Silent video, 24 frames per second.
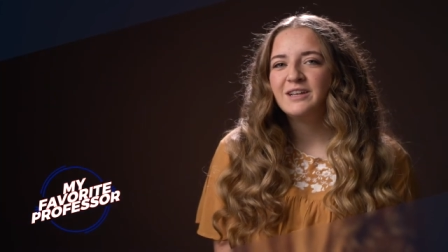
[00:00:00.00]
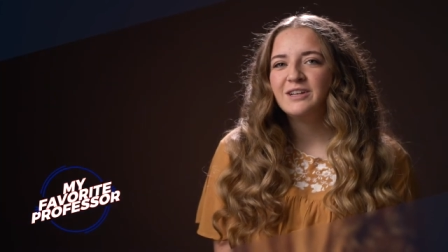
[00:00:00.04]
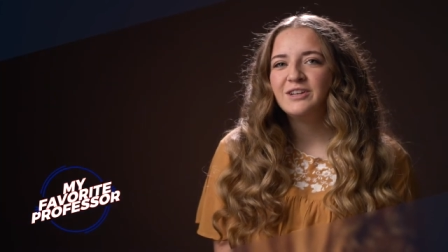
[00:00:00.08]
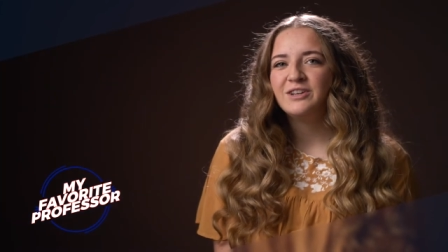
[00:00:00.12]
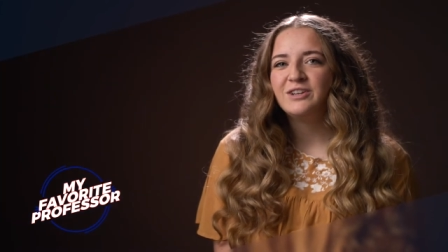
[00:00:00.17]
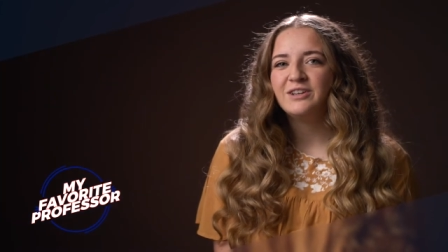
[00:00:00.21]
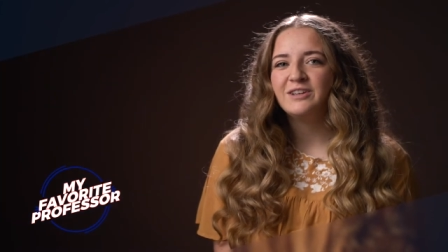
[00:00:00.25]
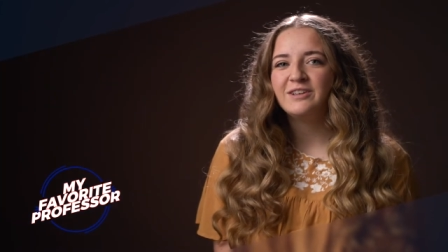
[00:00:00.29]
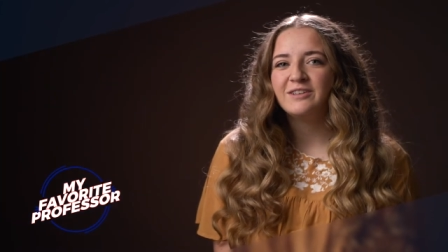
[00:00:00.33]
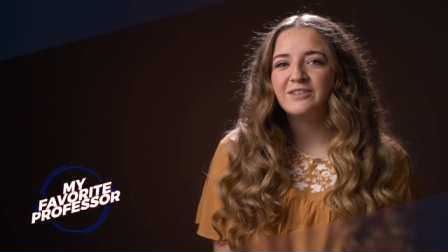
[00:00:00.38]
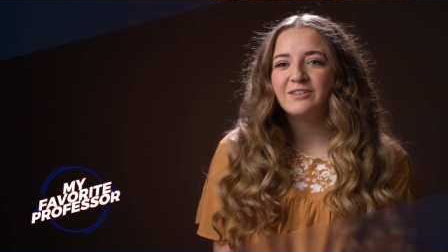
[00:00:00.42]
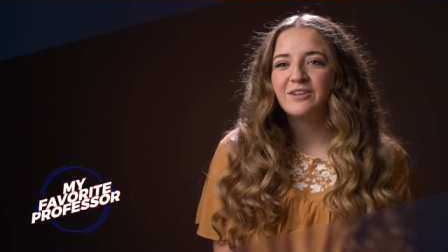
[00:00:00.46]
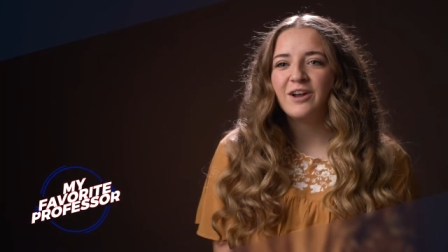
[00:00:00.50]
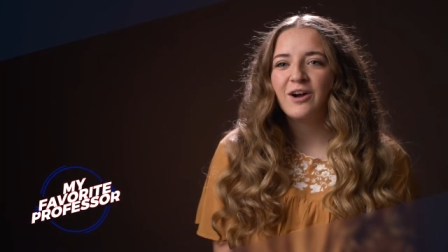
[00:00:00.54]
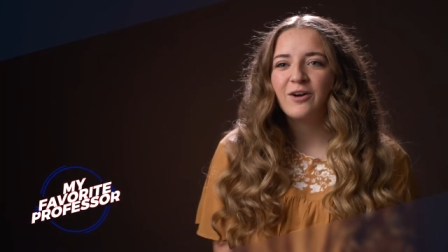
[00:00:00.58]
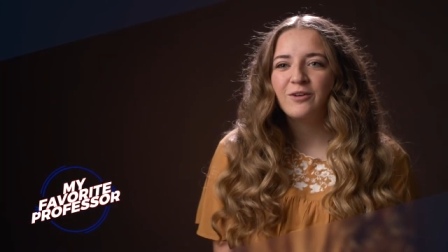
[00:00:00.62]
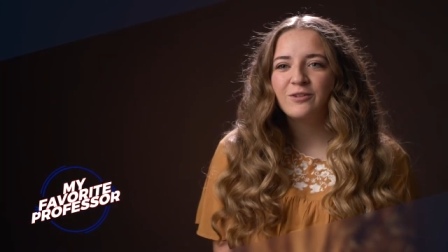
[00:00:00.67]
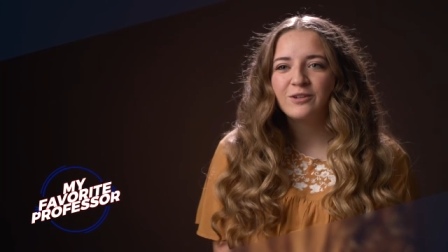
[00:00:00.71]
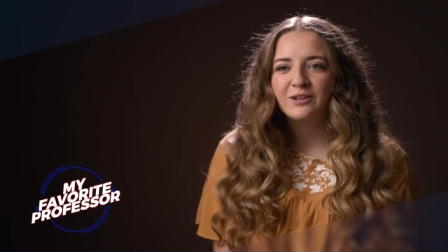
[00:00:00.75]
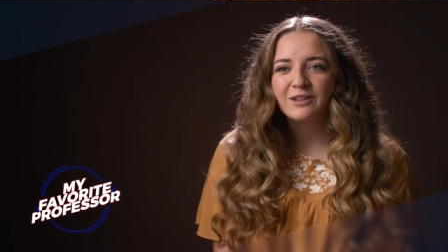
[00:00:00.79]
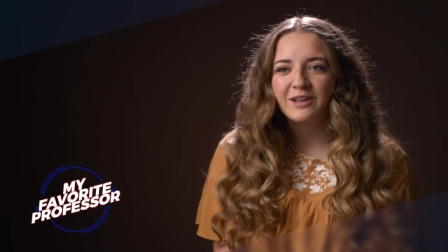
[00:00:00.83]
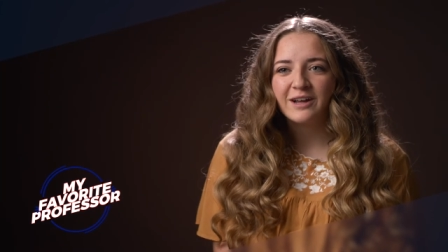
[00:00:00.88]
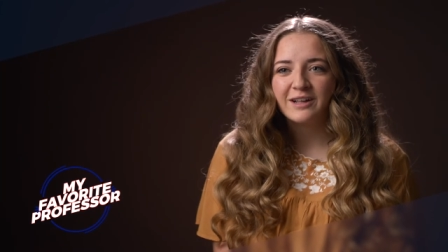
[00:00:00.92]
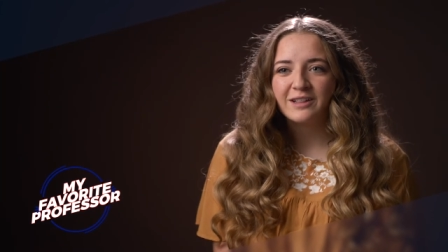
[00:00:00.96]
she's not
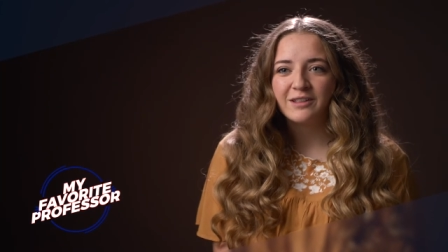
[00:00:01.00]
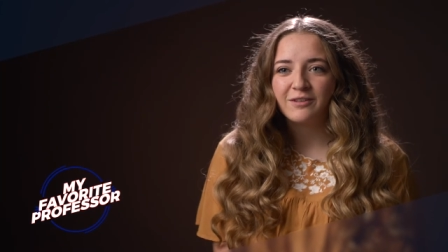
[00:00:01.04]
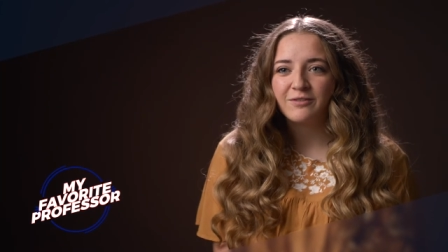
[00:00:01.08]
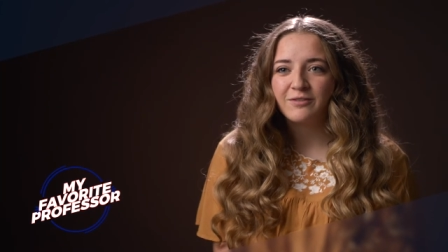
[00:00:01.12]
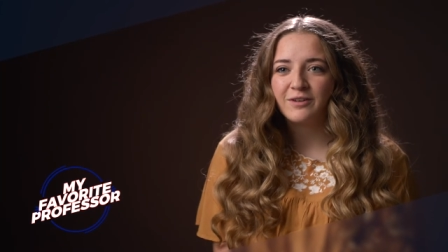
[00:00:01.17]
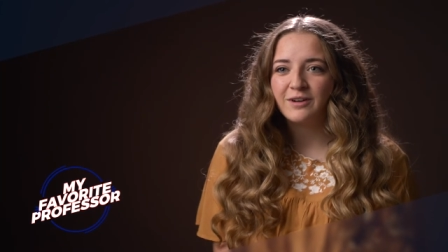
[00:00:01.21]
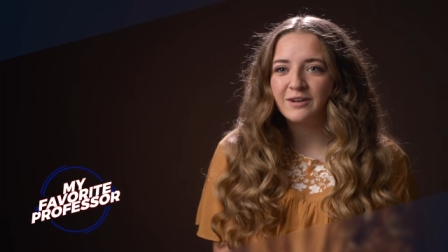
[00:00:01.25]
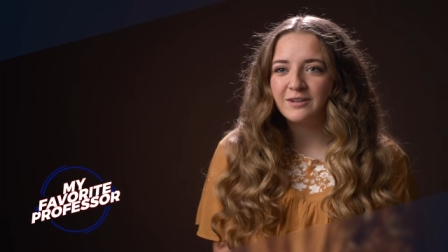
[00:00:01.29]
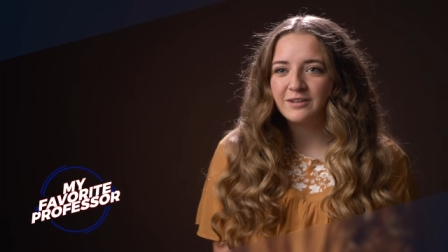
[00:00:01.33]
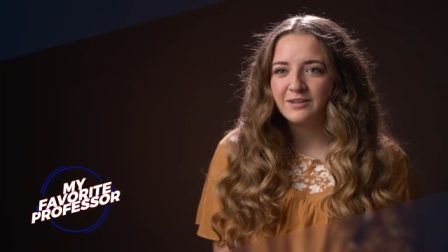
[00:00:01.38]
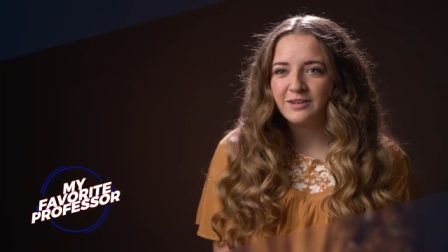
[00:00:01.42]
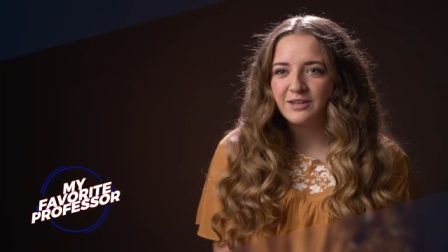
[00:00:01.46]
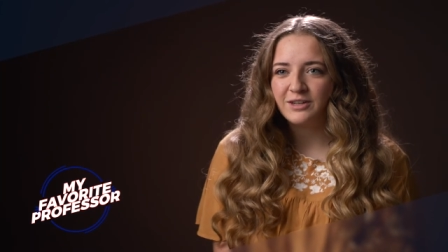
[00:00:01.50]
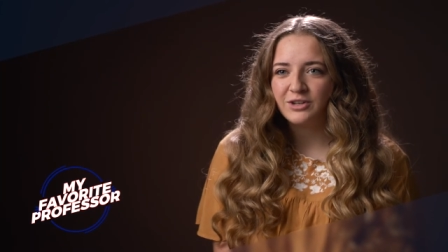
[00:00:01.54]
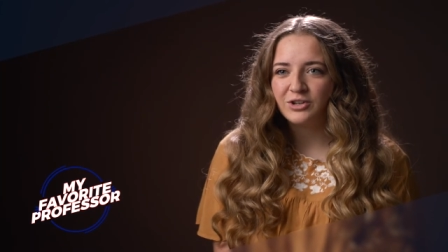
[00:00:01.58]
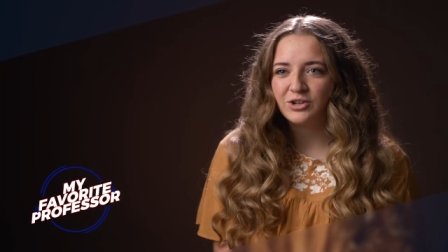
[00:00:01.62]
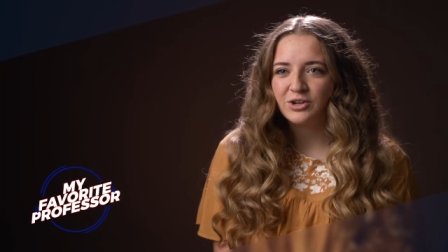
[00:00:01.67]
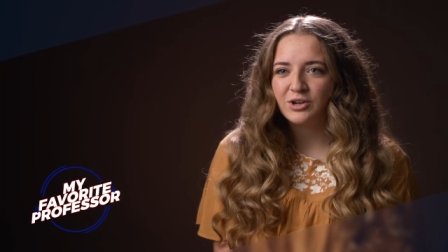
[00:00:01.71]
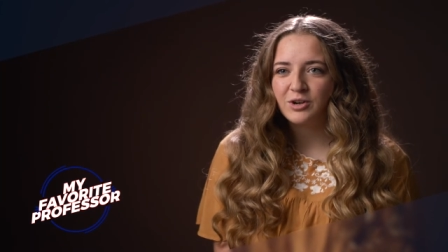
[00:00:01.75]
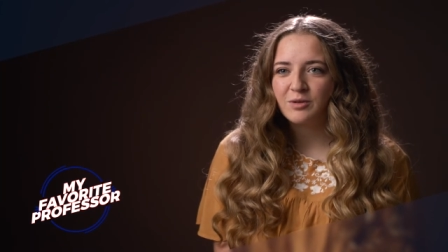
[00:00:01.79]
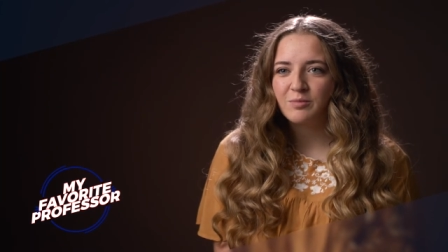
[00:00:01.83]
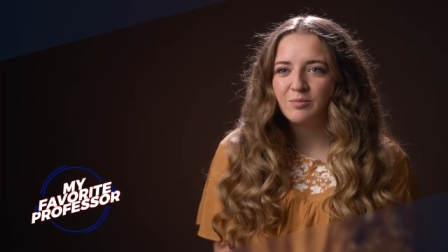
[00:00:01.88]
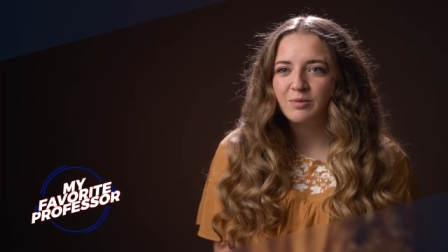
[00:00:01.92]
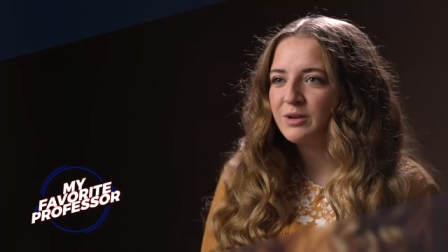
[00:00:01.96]
only like the funnest teacher,